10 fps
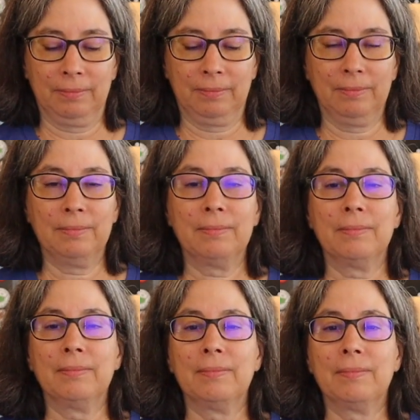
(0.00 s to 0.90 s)

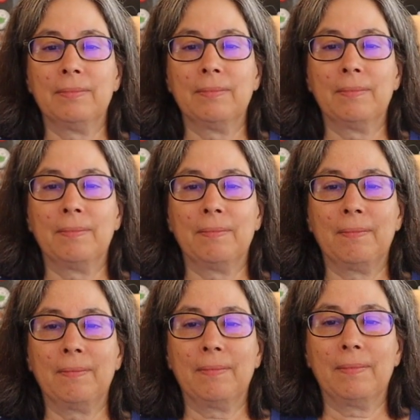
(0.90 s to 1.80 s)

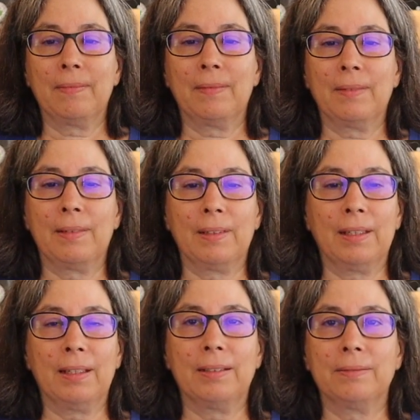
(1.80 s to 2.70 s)

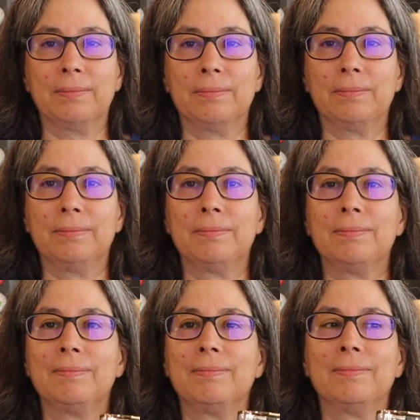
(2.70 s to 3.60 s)

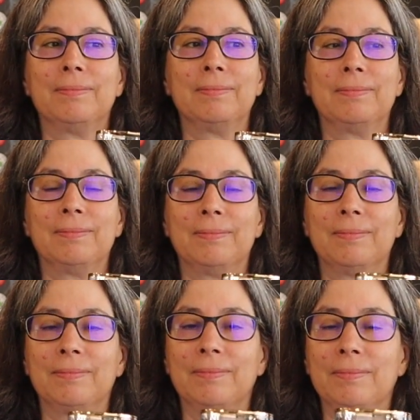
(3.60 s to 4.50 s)

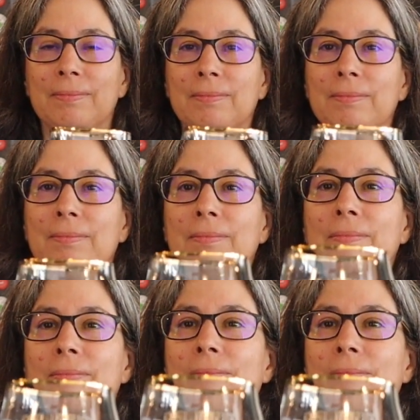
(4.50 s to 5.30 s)
[no speech]